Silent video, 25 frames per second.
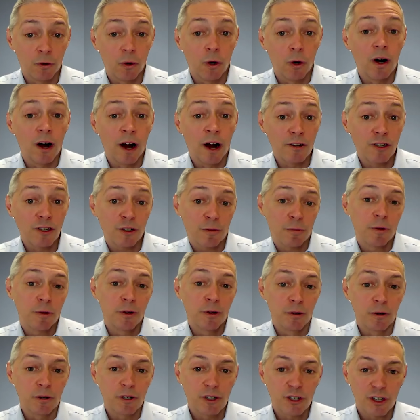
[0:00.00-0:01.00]
for
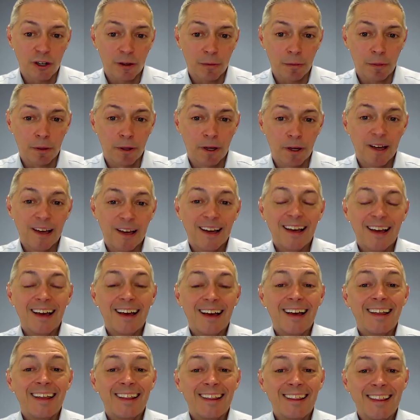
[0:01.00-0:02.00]
Entrepreneurship
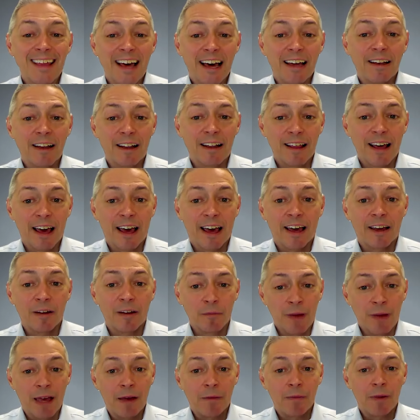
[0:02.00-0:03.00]
that
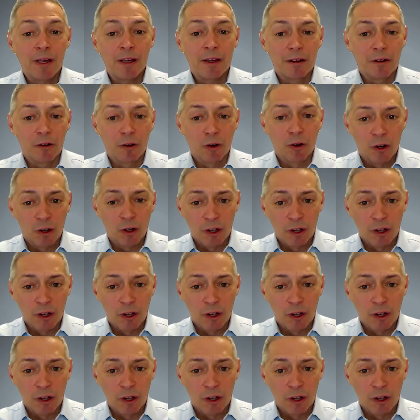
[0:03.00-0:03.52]
they may be